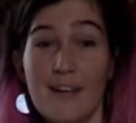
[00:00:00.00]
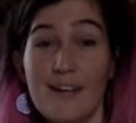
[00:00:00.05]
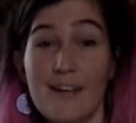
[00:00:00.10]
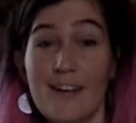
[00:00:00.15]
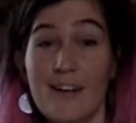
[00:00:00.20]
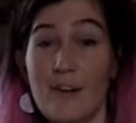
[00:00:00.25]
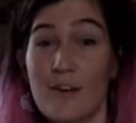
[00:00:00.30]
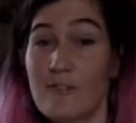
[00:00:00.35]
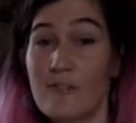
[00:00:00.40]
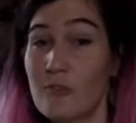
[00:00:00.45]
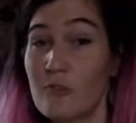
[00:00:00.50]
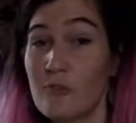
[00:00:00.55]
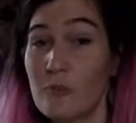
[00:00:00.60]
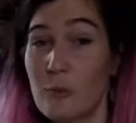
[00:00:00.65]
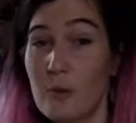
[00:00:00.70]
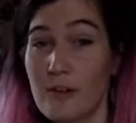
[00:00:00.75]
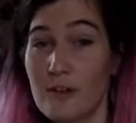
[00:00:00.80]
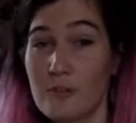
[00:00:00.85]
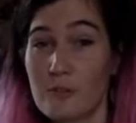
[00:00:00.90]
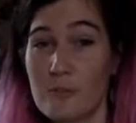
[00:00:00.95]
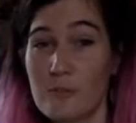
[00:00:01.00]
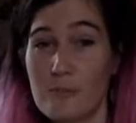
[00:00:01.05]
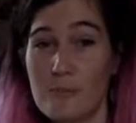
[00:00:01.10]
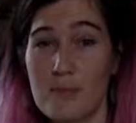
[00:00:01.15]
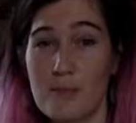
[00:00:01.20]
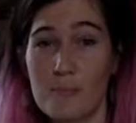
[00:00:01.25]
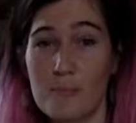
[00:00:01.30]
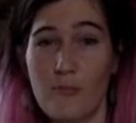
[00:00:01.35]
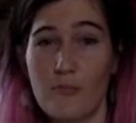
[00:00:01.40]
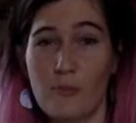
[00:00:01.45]
Now, if you've worked with
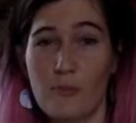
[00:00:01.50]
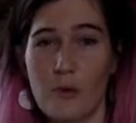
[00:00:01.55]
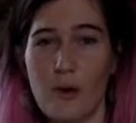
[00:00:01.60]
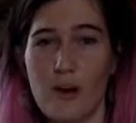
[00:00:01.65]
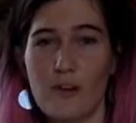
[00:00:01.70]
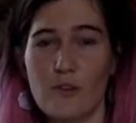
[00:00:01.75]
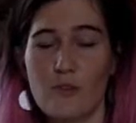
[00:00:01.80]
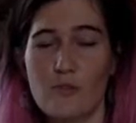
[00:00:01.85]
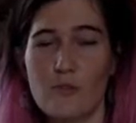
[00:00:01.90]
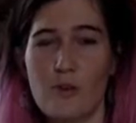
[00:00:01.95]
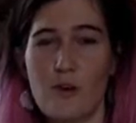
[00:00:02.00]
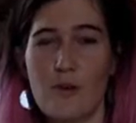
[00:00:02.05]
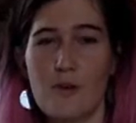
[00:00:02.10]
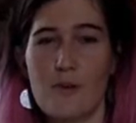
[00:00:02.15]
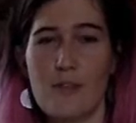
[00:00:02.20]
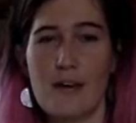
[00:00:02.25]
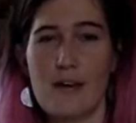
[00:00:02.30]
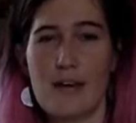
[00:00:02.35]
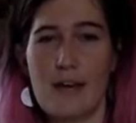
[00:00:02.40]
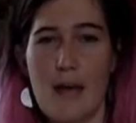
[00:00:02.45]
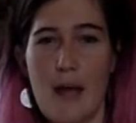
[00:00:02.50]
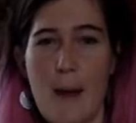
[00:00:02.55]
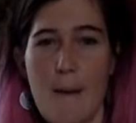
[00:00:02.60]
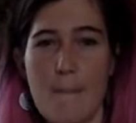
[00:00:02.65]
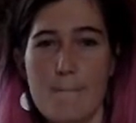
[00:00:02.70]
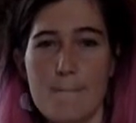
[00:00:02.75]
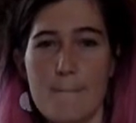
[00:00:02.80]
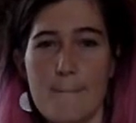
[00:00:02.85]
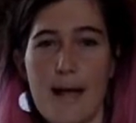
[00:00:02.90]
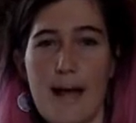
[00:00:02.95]
me before, you know that
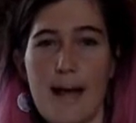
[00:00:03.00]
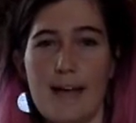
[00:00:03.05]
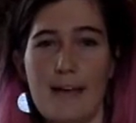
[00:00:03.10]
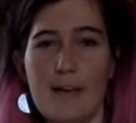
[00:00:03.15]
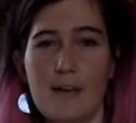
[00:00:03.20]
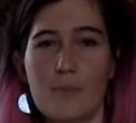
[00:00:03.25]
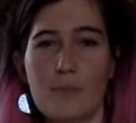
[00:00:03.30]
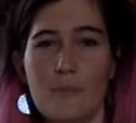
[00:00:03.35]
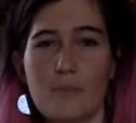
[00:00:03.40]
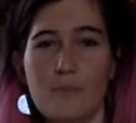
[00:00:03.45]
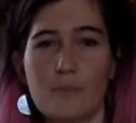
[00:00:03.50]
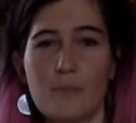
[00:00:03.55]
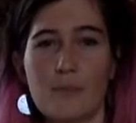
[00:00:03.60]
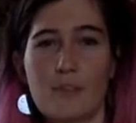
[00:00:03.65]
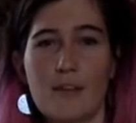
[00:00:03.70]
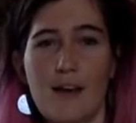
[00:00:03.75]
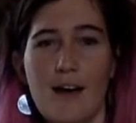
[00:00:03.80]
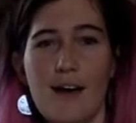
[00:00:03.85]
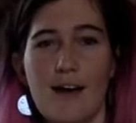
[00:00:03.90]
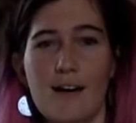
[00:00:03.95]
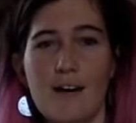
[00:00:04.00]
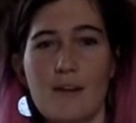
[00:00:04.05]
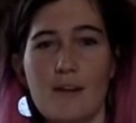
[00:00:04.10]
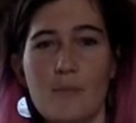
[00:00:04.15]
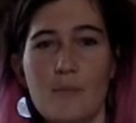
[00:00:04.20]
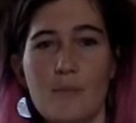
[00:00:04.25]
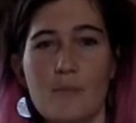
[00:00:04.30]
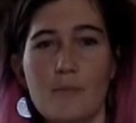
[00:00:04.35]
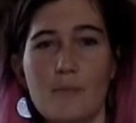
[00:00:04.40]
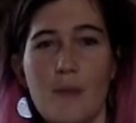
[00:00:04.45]
I am
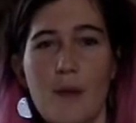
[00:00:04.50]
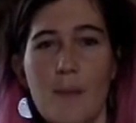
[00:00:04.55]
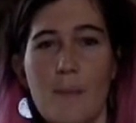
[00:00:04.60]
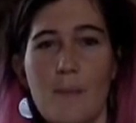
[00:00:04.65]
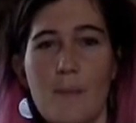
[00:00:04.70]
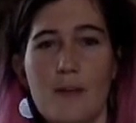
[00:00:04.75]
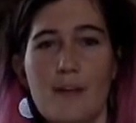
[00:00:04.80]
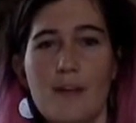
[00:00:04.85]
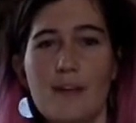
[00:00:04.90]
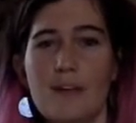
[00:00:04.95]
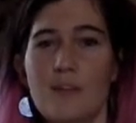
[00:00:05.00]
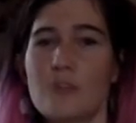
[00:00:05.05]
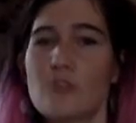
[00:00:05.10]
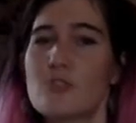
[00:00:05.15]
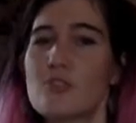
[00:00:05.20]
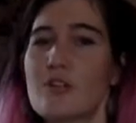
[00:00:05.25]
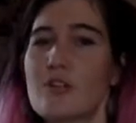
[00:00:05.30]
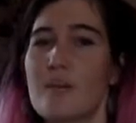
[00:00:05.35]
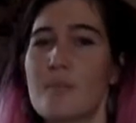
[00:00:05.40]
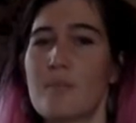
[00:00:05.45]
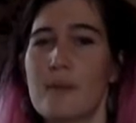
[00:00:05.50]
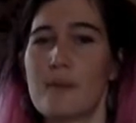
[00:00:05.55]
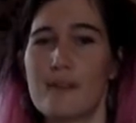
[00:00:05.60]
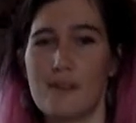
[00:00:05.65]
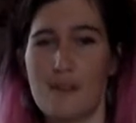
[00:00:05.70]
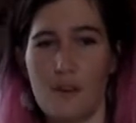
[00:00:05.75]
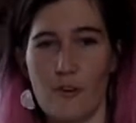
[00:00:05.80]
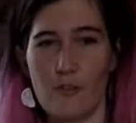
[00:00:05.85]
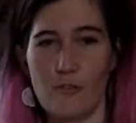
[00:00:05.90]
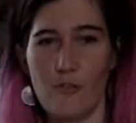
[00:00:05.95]
a big champion
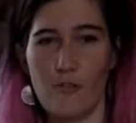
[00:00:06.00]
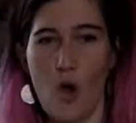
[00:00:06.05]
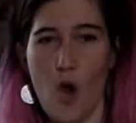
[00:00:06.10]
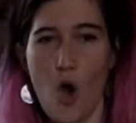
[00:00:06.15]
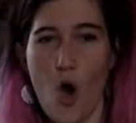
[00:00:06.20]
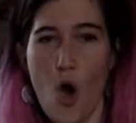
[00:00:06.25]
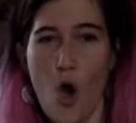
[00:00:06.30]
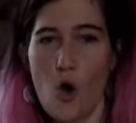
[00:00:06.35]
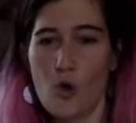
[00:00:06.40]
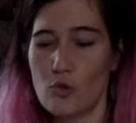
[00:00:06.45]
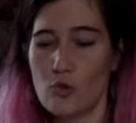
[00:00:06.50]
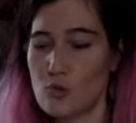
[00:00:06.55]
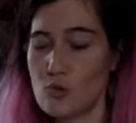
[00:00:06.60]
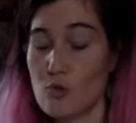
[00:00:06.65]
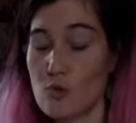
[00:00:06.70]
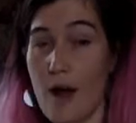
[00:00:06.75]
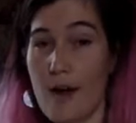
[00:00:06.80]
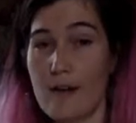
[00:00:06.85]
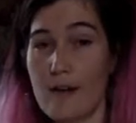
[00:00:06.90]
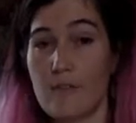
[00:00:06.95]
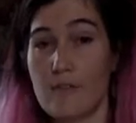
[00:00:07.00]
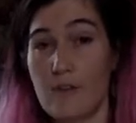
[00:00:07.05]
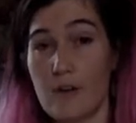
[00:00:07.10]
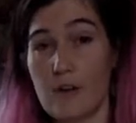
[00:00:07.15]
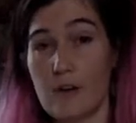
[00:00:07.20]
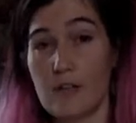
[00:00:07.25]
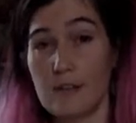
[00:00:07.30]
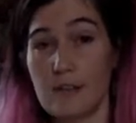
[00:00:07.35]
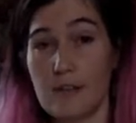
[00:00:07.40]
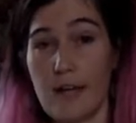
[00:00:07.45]
of drawing
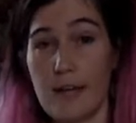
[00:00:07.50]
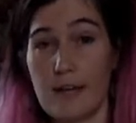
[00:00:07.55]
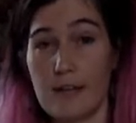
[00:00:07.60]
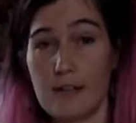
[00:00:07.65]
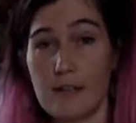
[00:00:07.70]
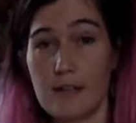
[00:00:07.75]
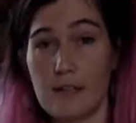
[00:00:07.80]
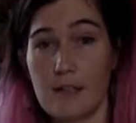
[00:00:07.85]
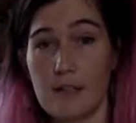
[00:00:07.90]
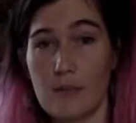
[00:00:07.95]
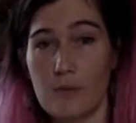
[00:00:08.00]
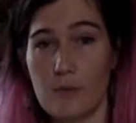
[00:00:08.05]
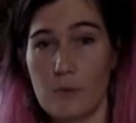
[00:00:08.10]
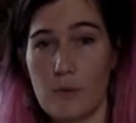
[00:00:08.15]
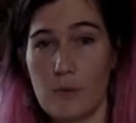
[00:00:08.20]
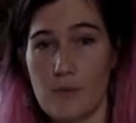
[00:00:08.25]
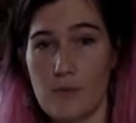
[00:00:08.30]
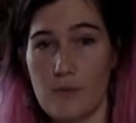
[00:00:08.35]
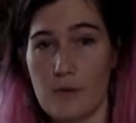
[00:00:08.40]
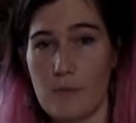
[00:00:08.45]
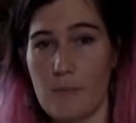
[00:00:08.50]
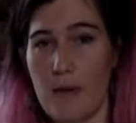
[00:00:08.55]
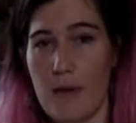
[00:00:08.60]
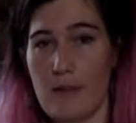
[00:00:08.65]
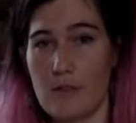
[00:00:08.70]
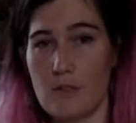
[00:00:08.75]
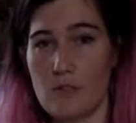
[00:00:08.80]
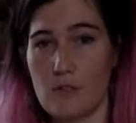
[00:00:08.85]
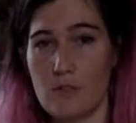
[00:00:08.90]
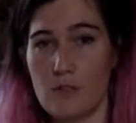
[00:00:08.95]
very lightly with your
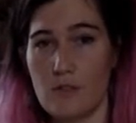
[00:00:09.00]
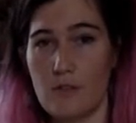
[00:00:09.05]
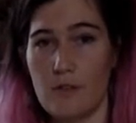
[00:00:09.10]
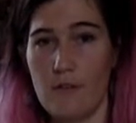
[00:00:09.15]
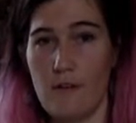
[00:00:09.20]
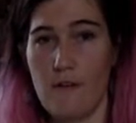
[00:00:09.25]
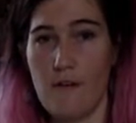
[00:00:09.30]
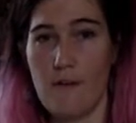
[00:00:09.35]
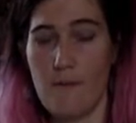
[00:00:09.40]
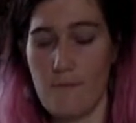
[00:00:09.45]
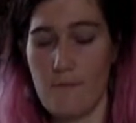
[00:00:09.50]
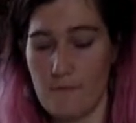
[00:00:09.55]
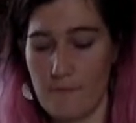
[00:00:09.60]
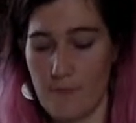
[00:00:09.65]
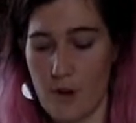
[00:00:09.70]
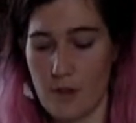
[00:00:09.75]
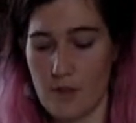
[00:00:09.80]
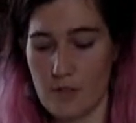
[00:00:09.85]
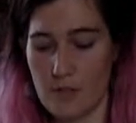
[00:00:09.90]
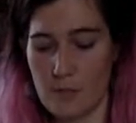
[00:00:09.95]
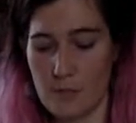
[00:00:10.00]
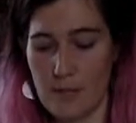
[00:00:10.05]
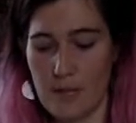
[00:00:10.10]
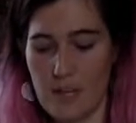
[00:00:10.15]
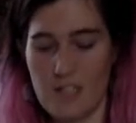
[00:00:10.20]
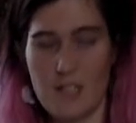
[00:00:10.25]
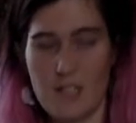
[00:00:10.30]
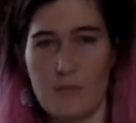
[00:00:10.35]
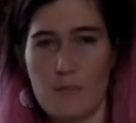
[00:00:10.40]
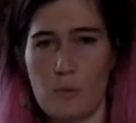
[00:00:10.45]
pencil first,
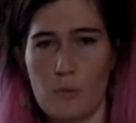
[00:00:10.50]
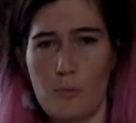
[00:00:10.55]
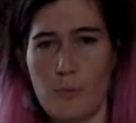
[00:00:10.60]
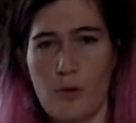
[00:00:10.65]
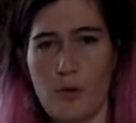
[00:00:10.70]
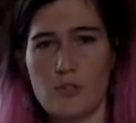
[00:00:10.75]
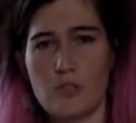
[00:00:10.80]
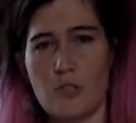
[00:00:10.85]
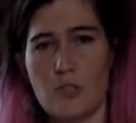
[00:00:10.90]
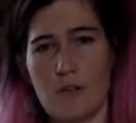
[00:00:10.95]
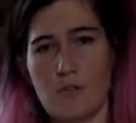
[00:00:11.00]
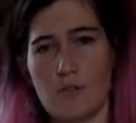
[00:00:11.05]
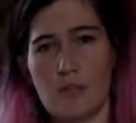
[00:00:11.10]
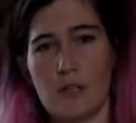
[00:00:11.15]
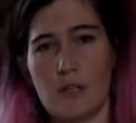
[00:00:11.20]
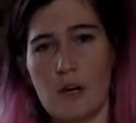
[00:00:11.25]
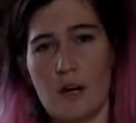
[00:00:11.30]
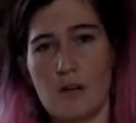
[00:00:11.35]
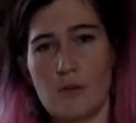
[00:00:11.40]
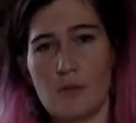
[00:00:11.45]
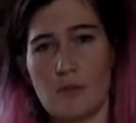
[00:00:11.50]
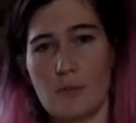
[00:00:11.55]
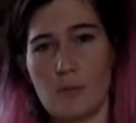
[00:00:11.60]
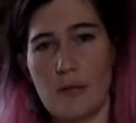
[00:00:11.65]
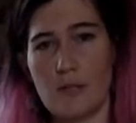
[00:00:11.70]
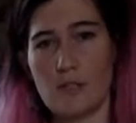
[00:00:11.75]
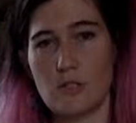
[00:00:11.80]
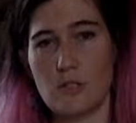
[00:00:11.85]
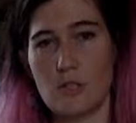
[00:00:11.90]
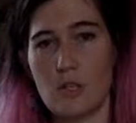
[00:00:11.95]
because if you push down really hard with your
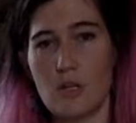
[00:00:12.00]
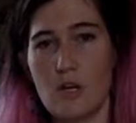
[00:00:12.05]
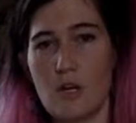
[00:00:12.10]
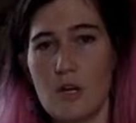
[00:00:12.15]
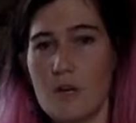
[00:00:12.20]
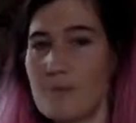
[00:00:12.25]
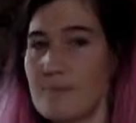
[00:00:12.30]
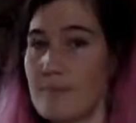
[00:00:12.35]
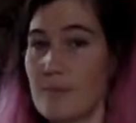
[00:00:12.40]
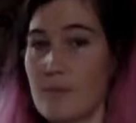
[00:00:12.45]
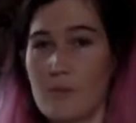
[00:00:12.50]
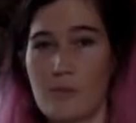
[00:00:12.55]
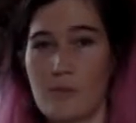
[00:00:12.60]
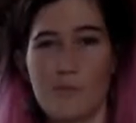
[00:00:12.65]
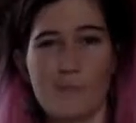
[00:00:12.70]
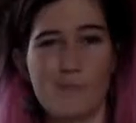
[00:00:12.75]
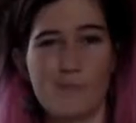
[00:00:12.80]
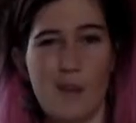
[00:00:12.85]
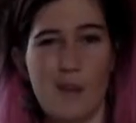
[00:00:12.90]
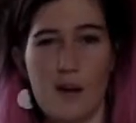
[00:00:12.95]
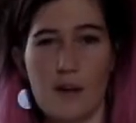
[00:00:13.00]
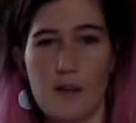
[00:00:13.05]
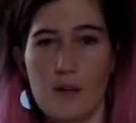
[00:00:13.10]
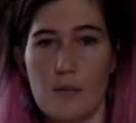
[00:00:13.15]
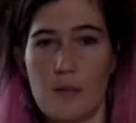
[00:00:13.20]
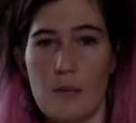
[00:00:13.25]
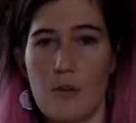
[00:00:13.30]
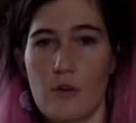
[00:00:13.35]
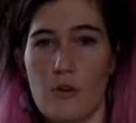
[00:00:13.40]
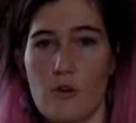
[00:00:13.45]
pencil, you aren't going to
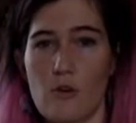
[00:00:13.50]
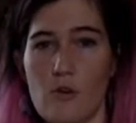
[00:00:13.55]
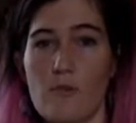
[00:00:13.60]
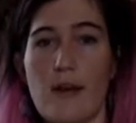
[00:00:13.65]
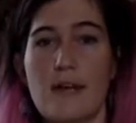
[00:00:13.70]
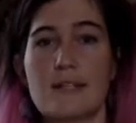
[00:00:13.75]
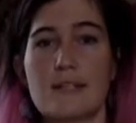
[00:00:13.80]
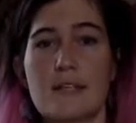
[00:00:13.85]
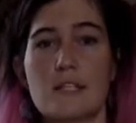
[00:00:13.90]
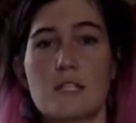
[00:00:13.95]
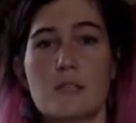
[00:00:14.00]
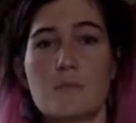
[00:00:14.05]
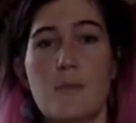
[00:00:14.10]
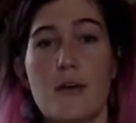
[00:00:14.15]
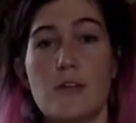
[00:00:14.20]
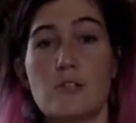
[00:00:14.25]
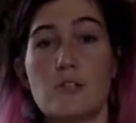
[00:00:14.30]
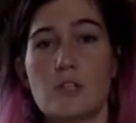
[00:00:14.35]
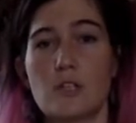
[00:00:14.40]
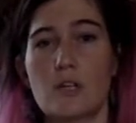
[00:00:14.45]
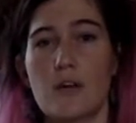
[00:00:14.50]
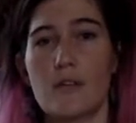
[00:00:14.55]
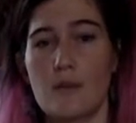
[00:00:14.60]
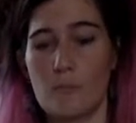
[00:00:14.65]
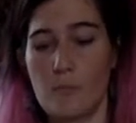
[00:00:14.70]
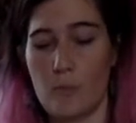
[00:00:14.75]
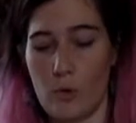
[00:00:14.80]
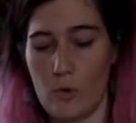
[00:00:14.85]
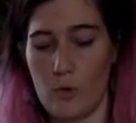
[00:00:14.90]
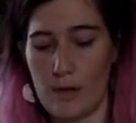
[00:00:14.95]
be able to erase, especially on the
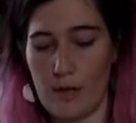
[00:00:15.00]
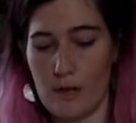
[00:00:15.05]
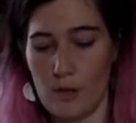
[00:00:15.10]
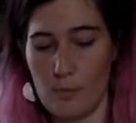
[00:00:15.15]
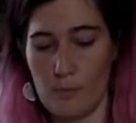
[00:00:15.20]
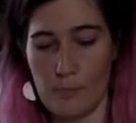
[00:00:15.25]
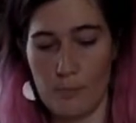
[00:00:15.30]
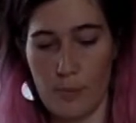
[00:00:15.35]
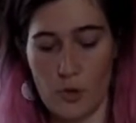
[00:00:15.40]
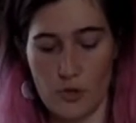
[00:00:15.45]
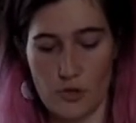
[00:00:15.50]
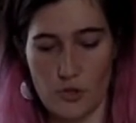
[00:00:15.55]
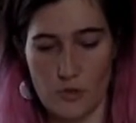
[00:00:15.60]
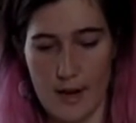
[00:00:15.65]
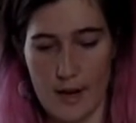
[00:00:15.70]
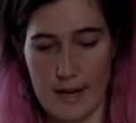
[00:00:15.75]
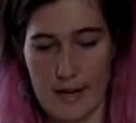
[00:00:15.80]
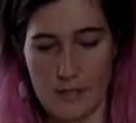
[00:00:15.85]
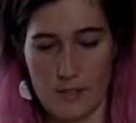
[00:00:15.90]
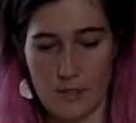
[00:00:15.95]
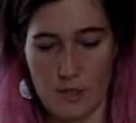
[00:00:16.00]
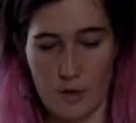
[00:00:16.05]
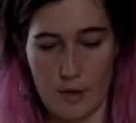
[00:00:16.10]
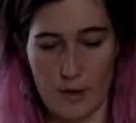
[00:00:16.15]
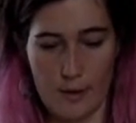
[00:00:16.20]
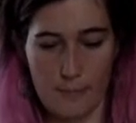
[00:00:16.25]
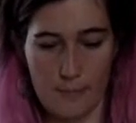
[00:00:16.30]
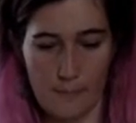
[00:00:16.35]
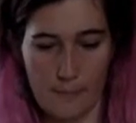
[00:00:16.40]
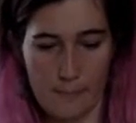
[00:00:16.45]
buoy. It'll push right into
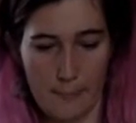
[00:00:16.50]
it.